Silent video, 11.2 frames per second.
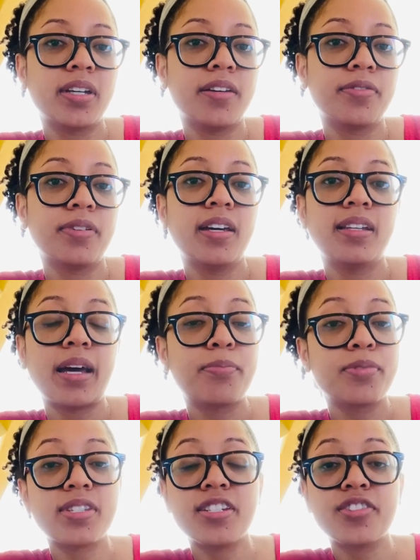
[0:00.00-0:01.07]
if that
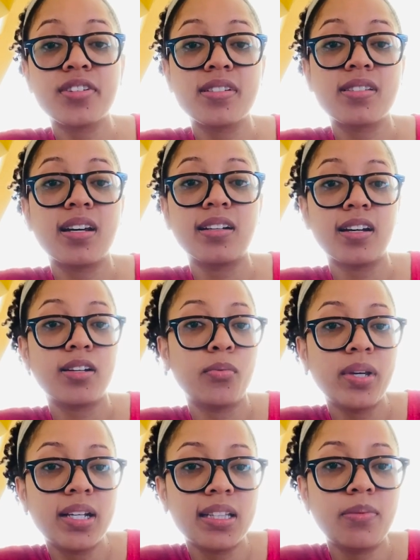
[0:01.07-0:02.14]
procedure is done on a
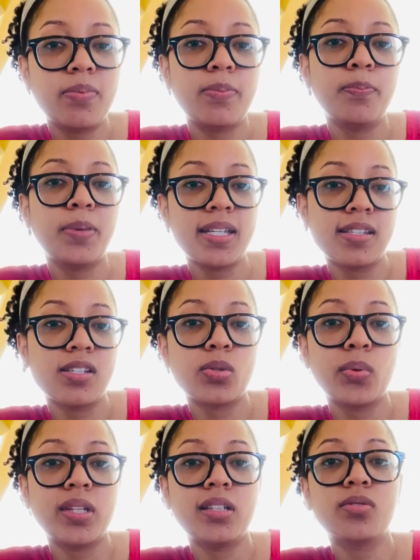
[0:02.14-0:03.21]
weekly basis,
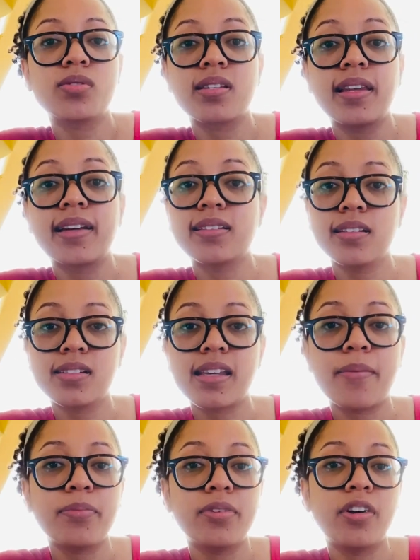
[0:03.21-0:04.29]
we need to select a
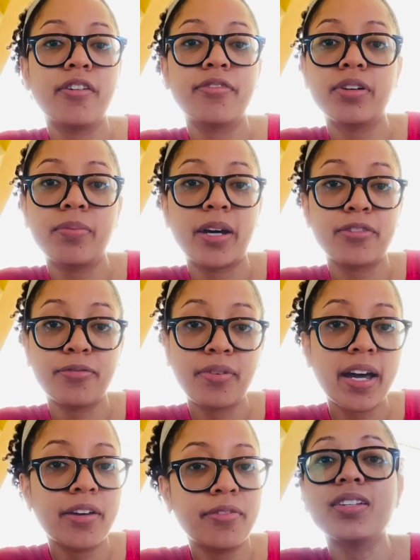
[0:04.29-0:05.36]
sample of about
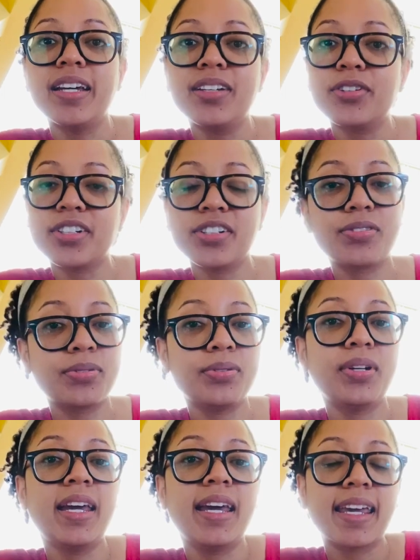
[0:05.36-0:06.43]
5 in order
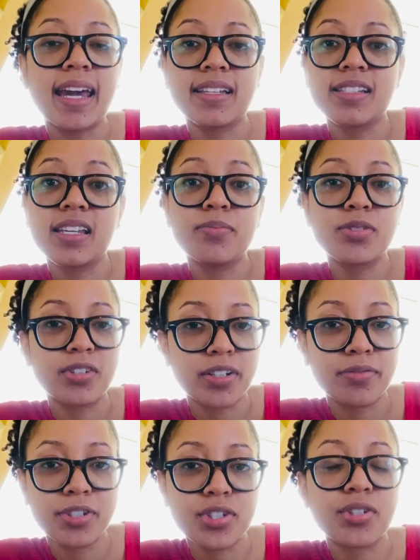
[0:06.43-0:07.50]
to get some sort
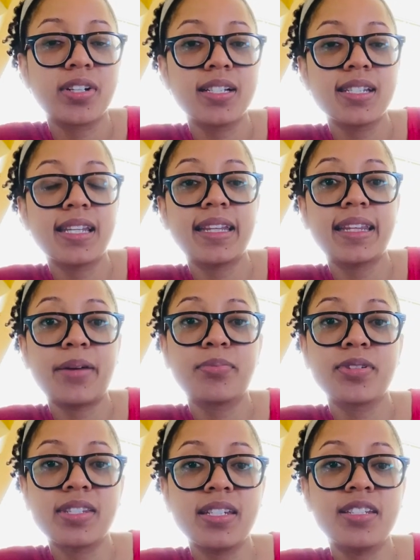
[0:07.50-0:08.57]
of assurance that that
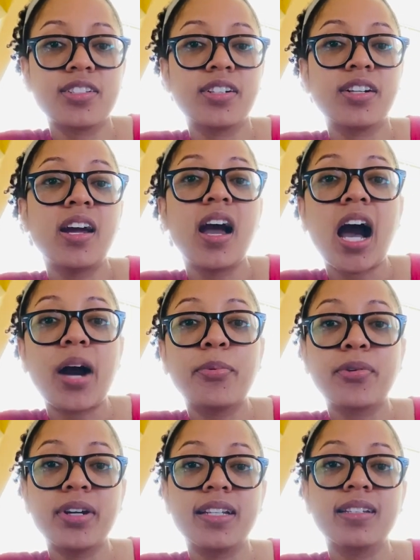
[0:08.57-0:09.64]
procedure
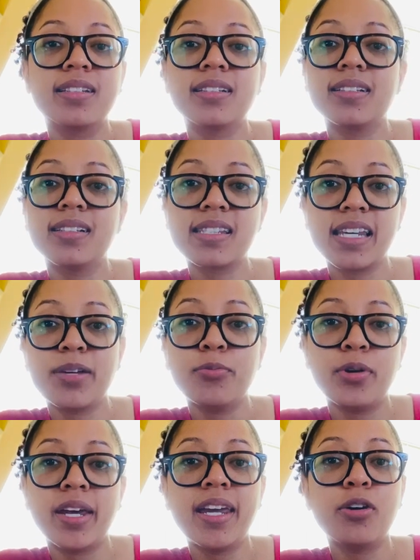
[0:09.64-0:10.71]
operated the same
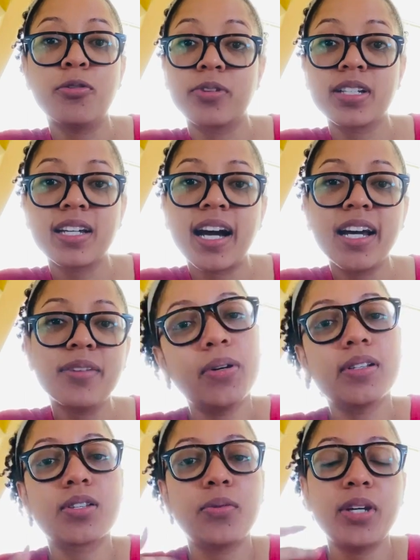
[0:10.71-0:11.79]
way over time.
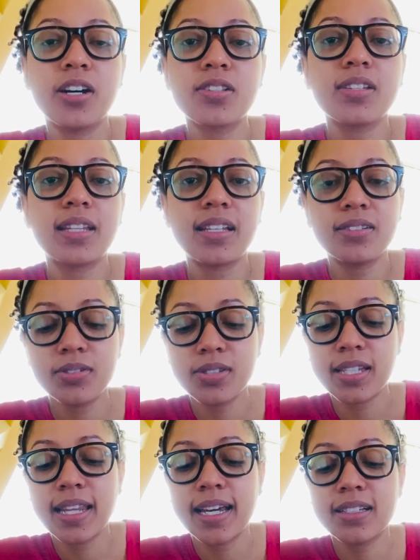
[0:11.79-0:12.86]
So we also tend to
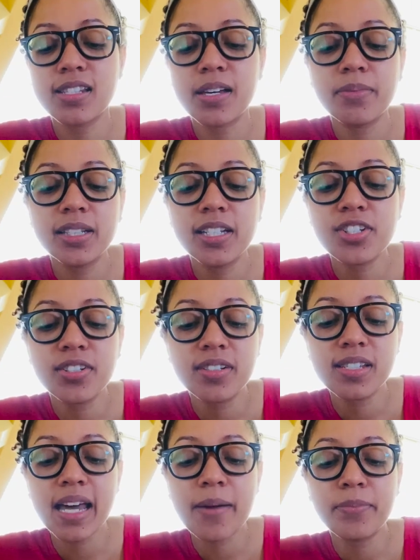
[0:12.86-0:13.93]
select some additional
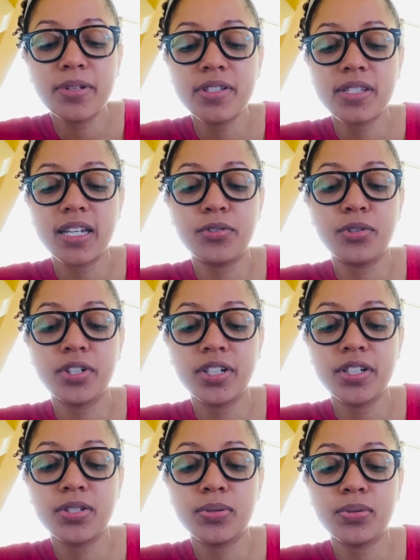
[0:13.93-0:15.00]
samples in
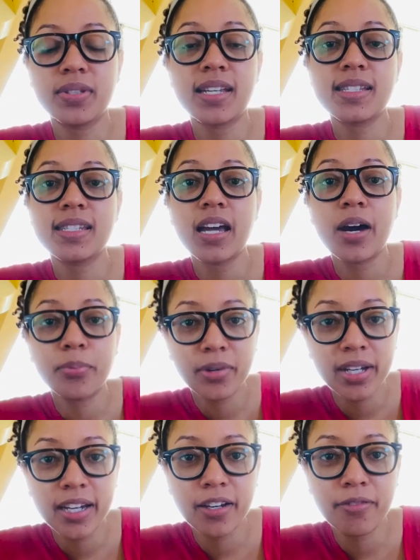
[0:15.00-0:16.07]
order to test the
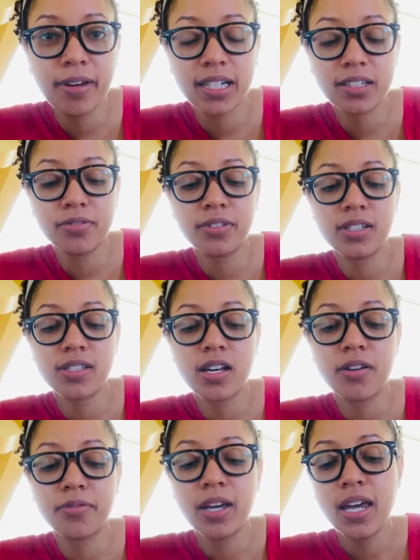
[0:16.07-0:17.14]
operating effectiveness
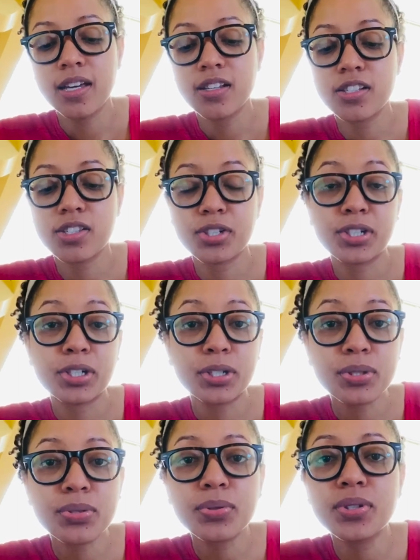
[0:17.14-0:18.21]
of certain
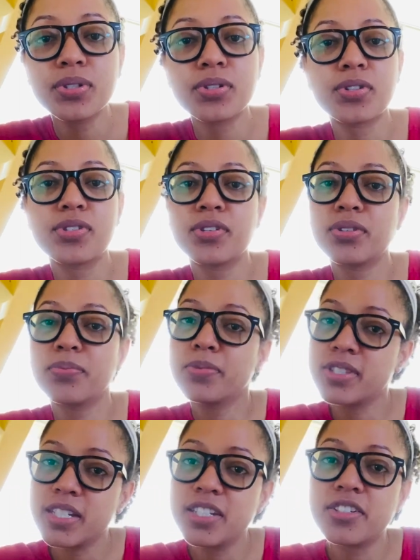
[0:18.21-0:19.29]
controls or certain
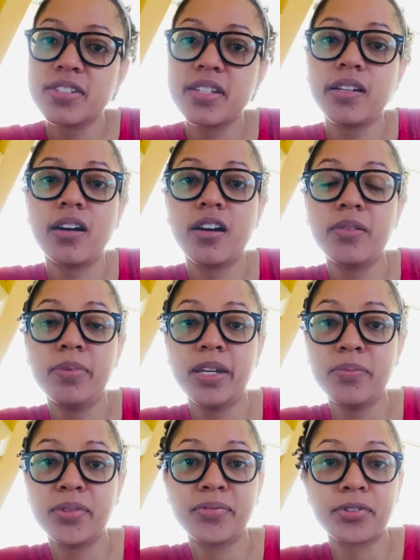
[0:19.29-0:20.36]
procedures that are
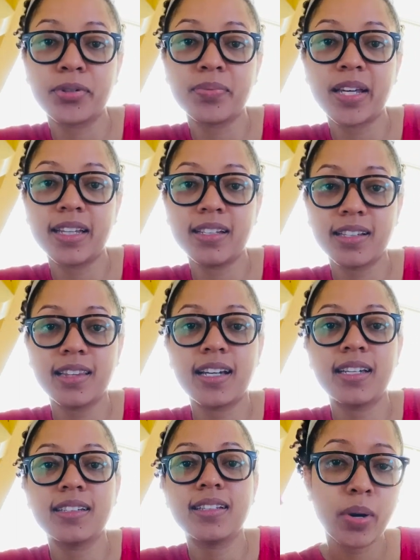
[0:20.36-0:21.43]
being performed at the
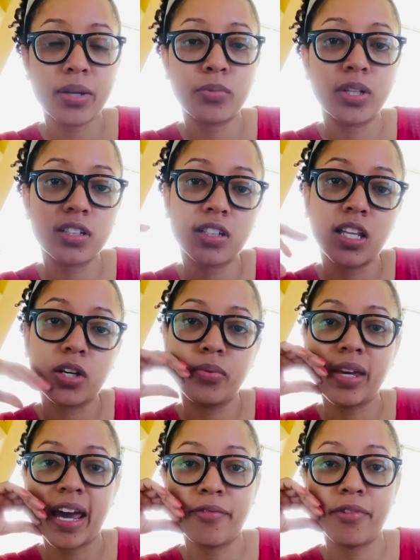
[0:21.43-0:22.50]
client. So at 1 o'clock,
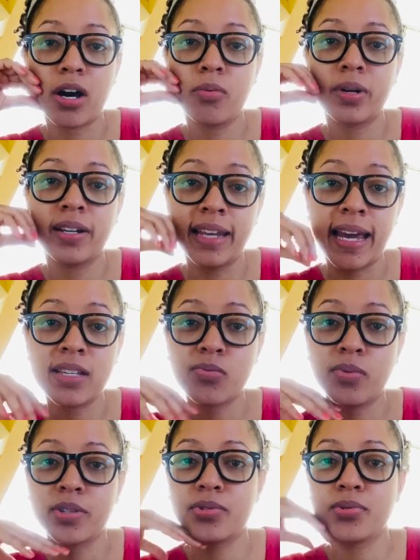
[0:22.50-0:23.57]
we have our
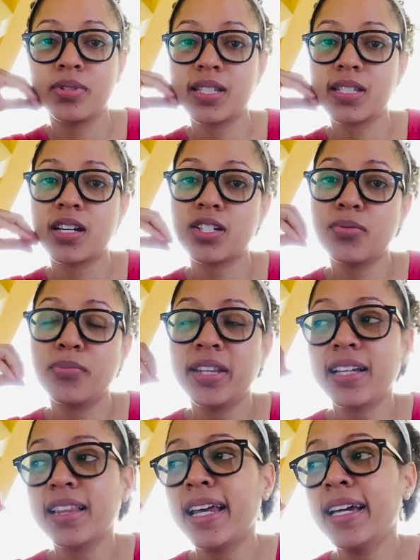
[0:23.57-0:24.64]
last walkthrough discussion with
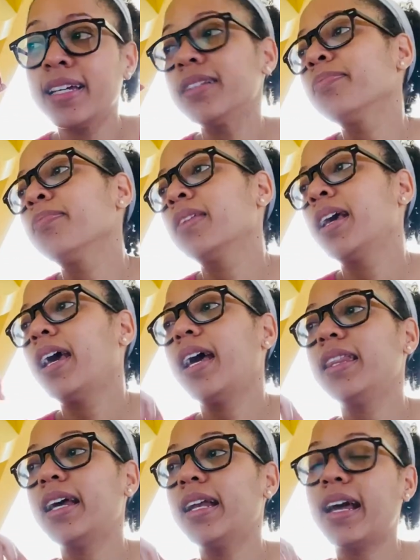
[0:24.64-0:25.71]
the client.
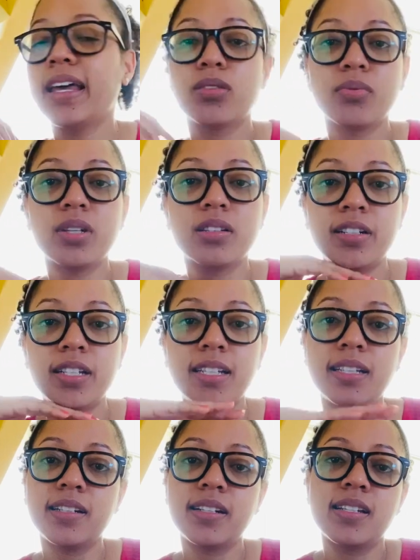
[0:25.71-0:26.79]
And then at
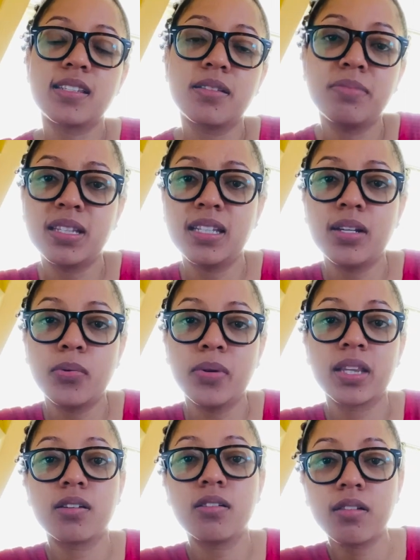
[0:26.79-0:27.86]
3:30, there is a meeting
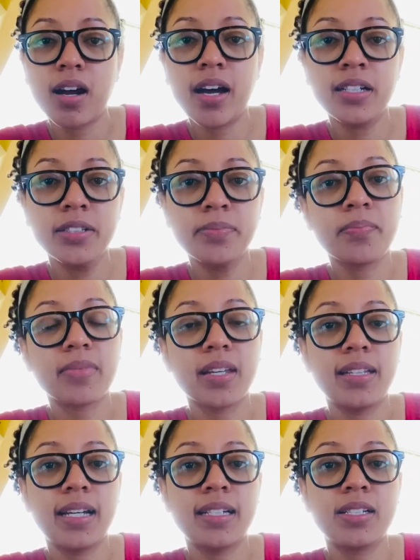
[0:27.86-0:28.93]
with Core Audit,
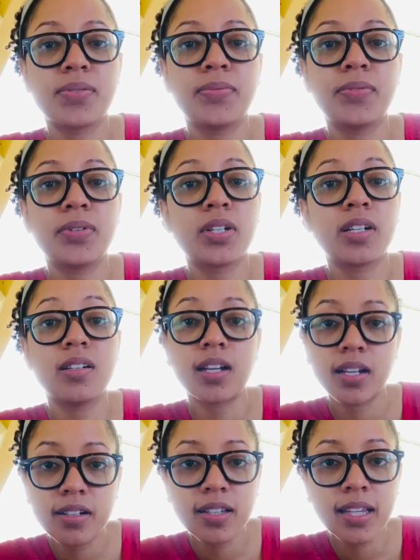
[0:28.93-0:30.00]
and that is for
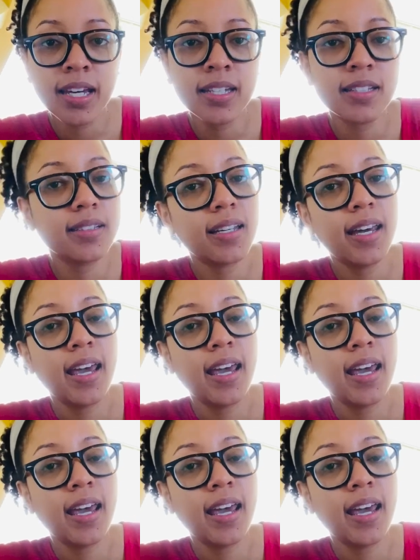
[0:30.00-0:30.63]
another client